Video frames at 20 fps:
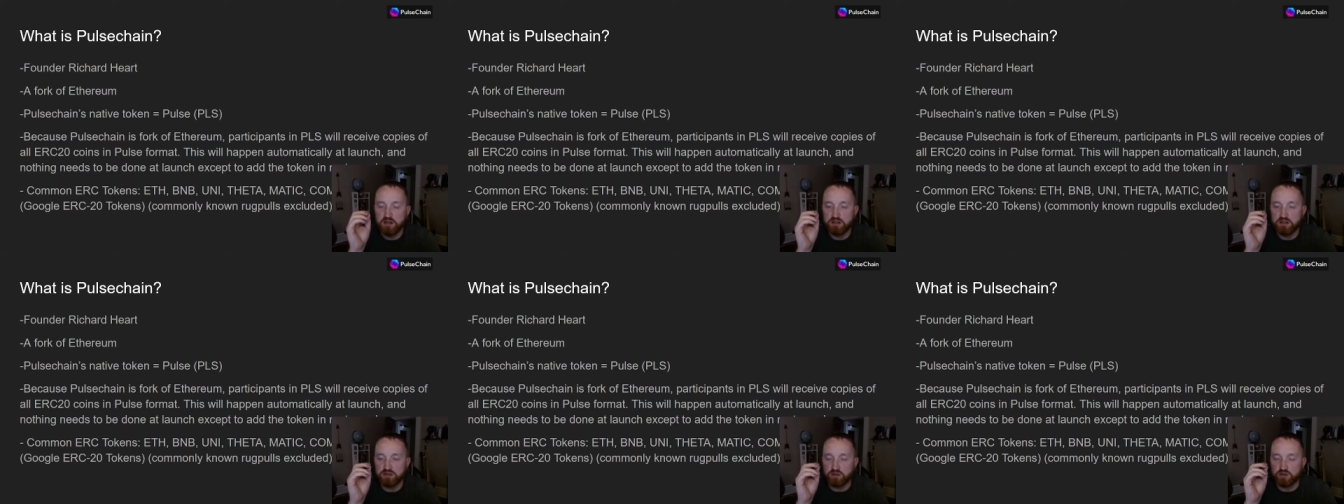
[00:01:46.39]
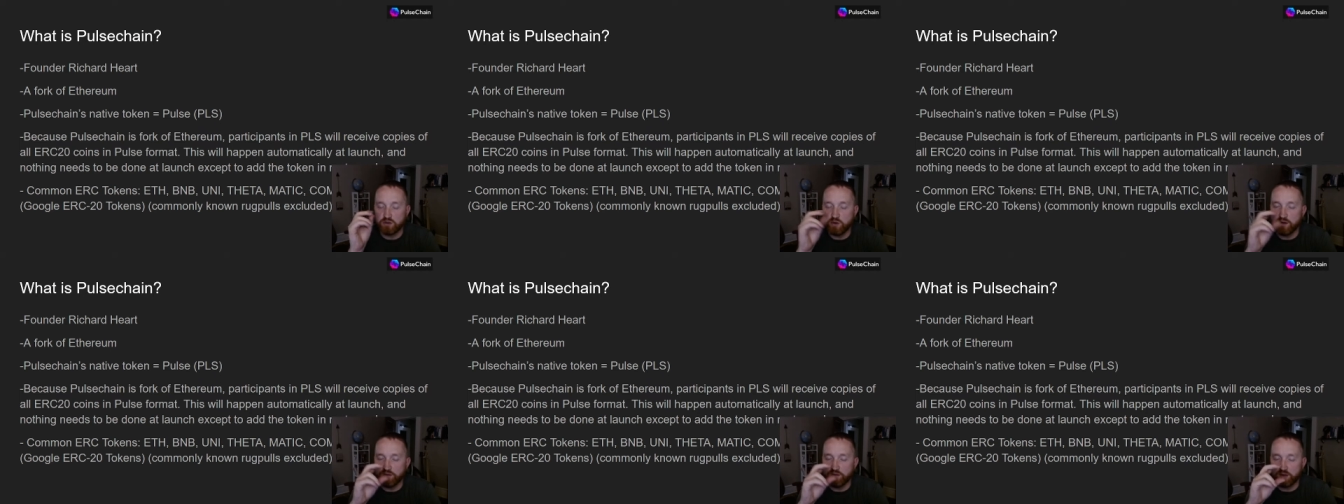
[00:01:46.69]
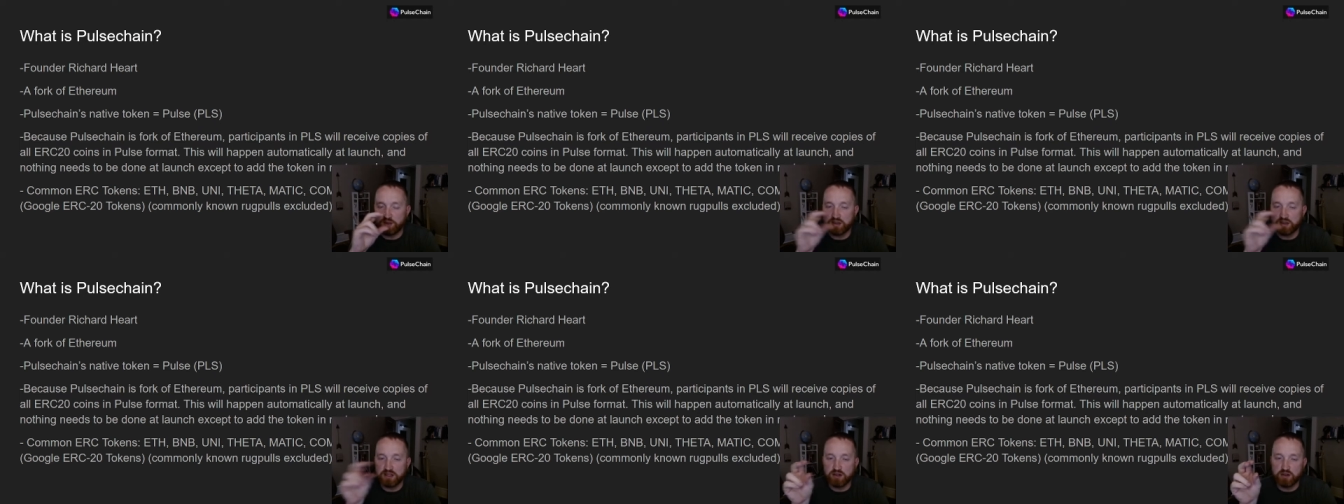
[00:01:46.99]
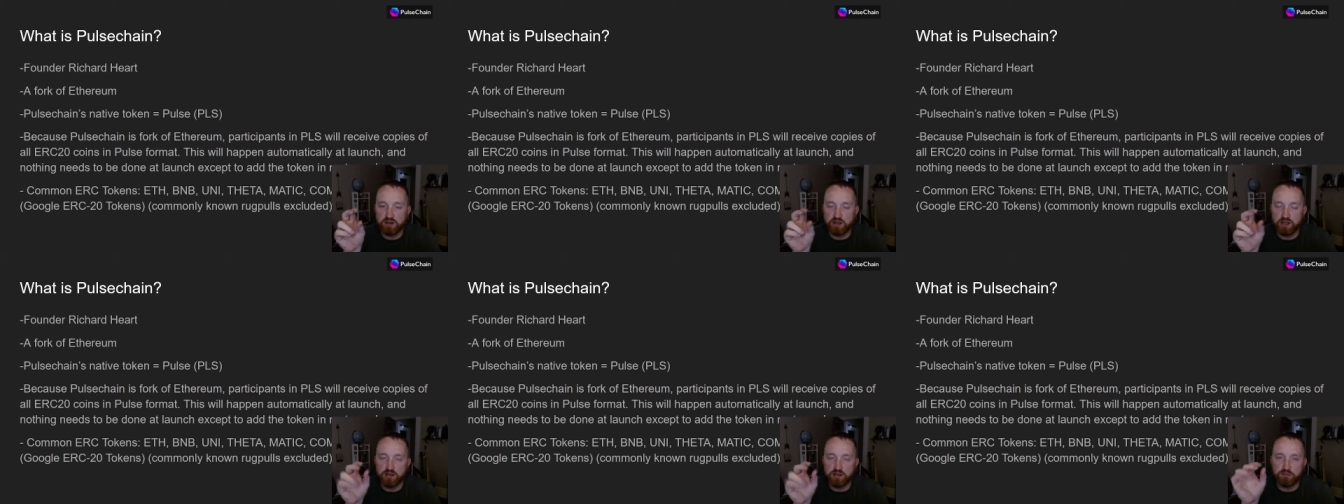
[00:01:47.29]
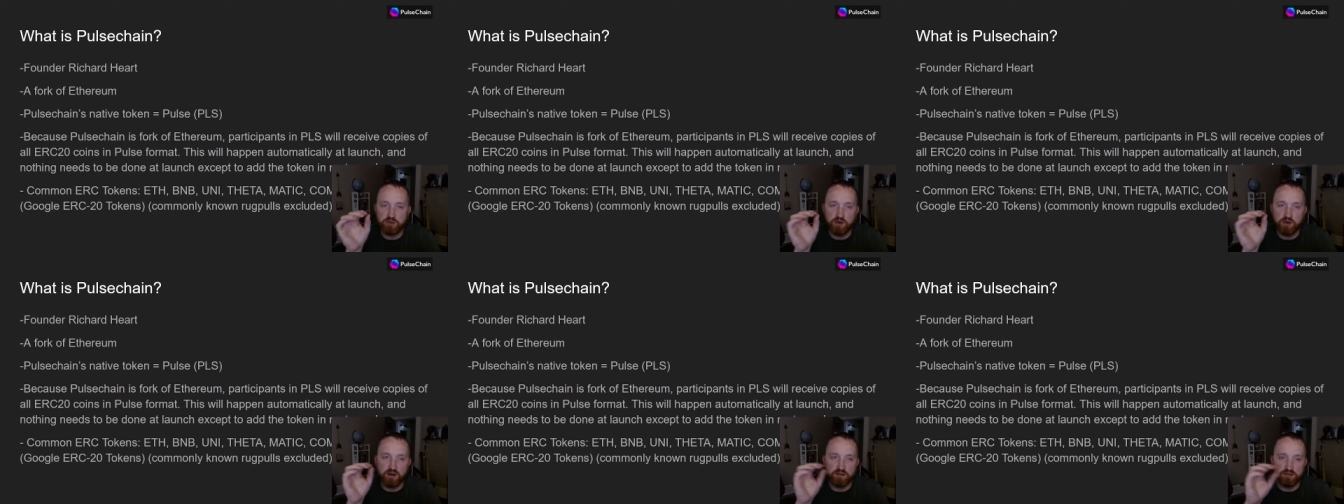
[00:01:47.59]
So you have
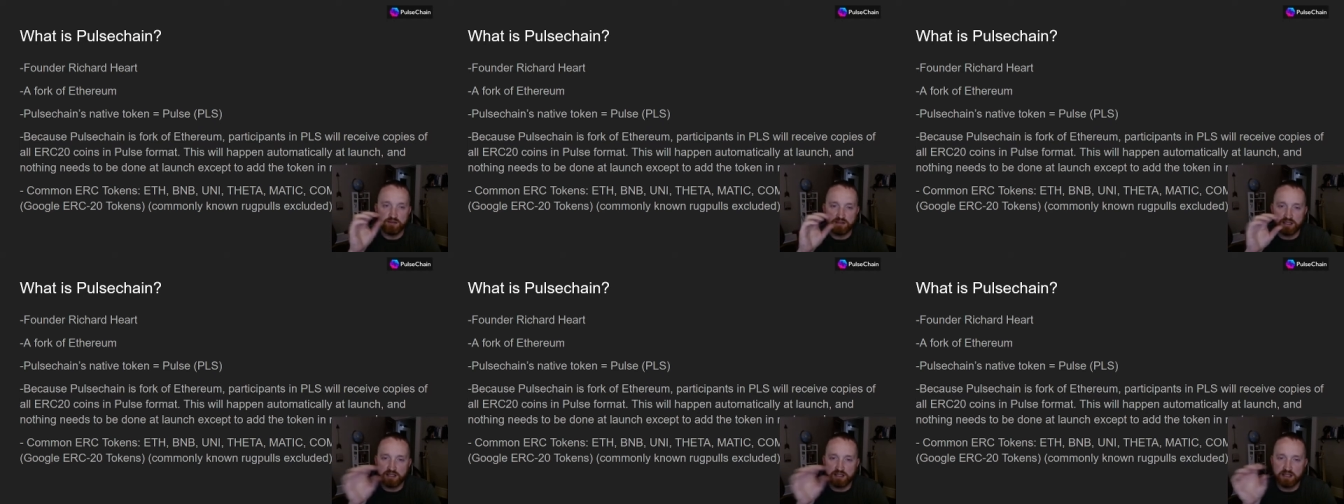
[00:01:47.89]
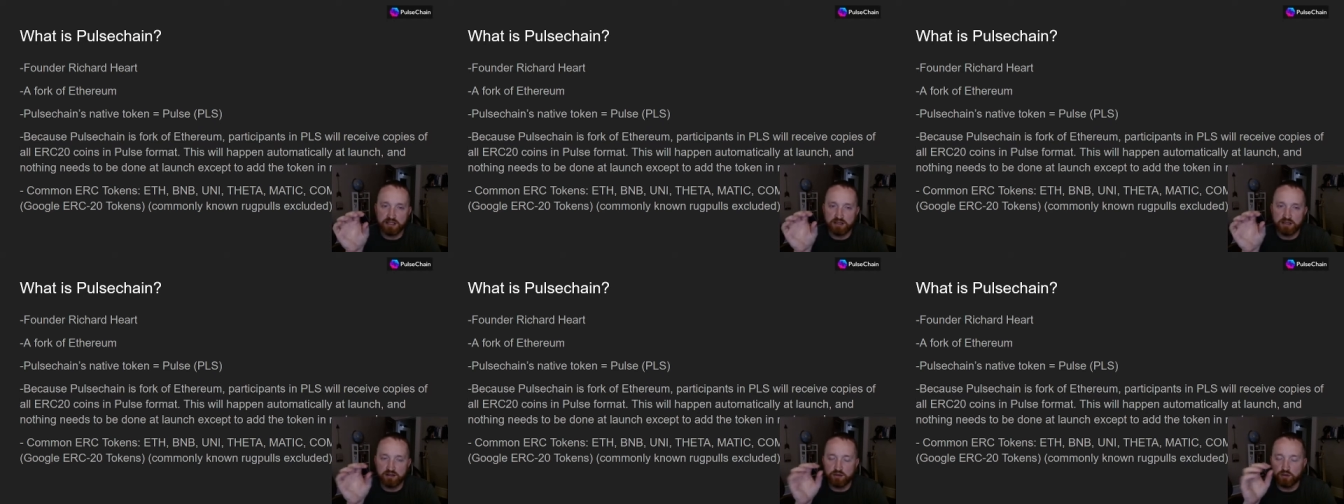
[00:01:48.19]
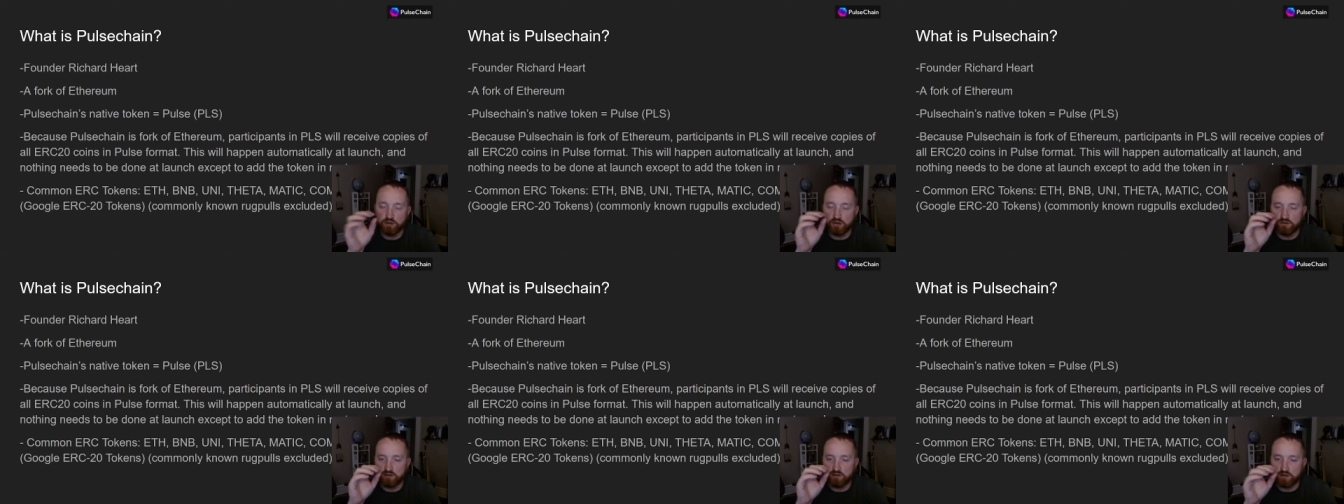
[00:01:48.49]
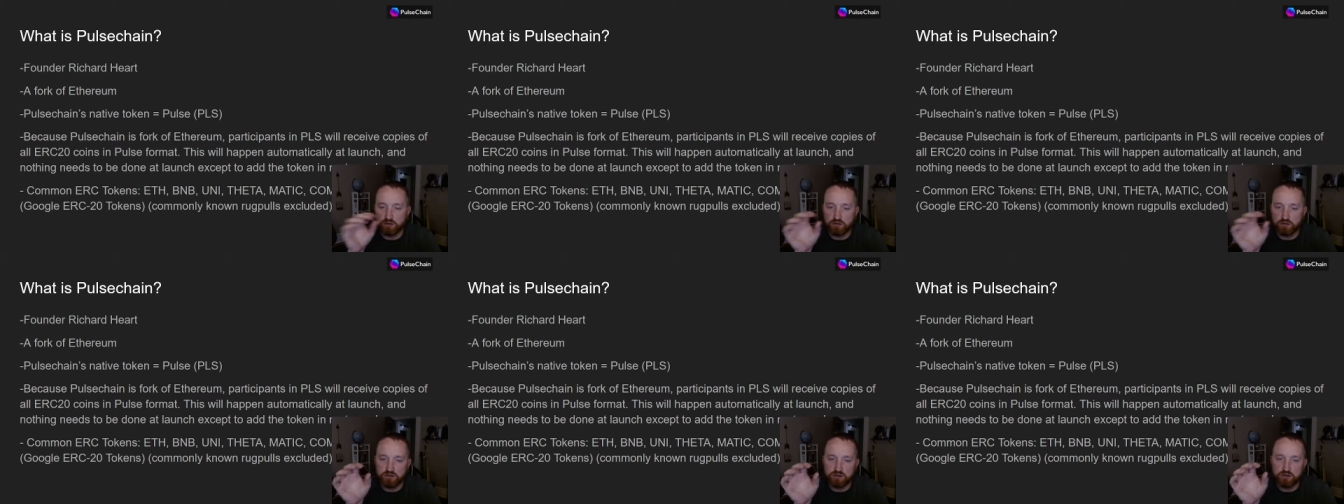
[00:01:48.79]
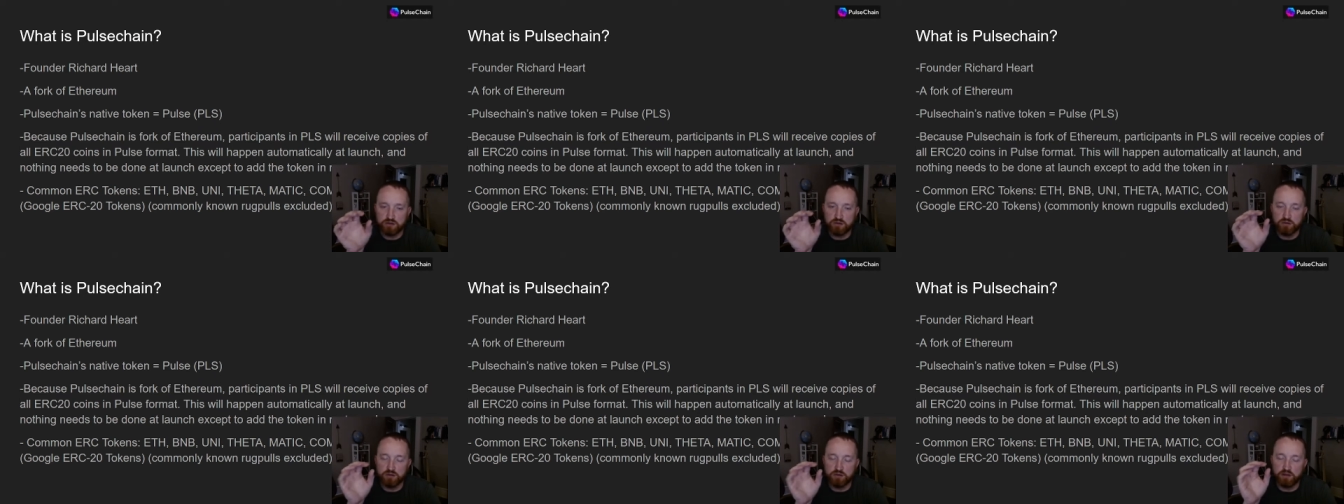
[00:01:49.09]
Ethereum, you have Link, you have
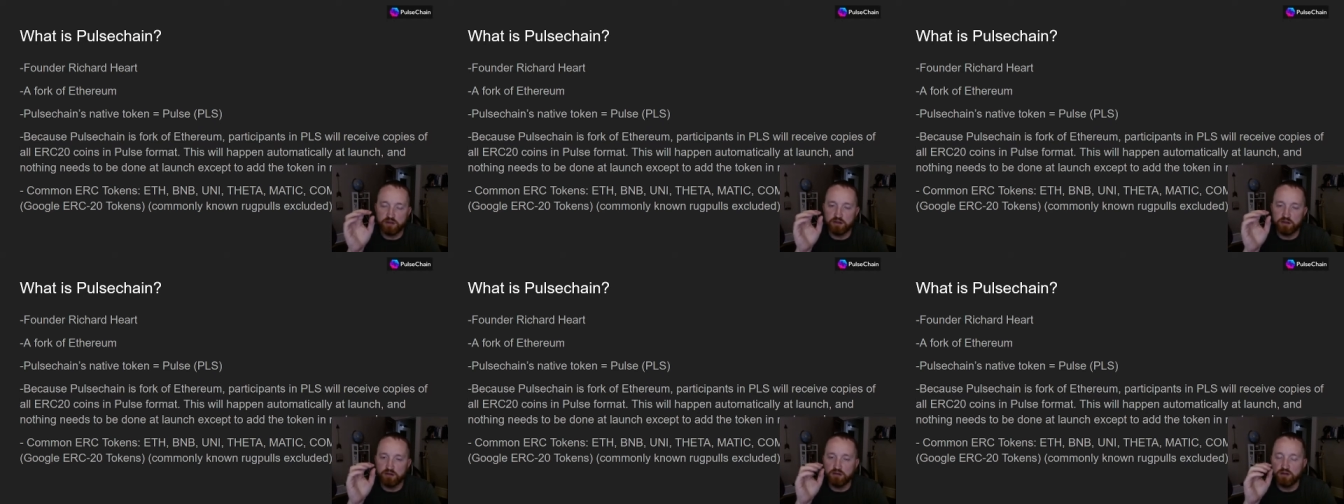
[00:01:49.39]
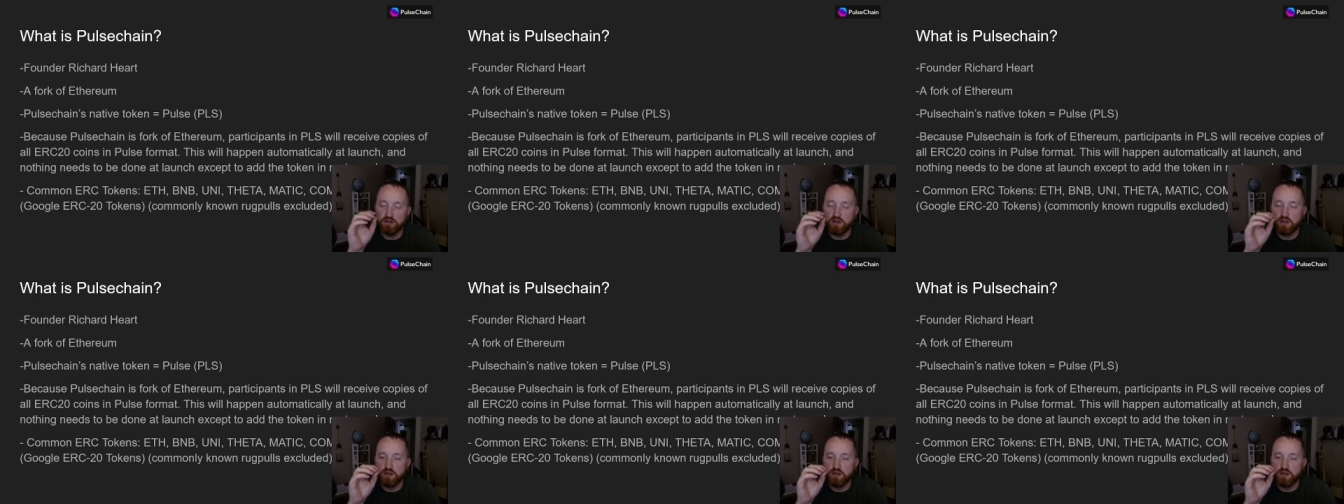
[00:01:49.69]
Dogecoin,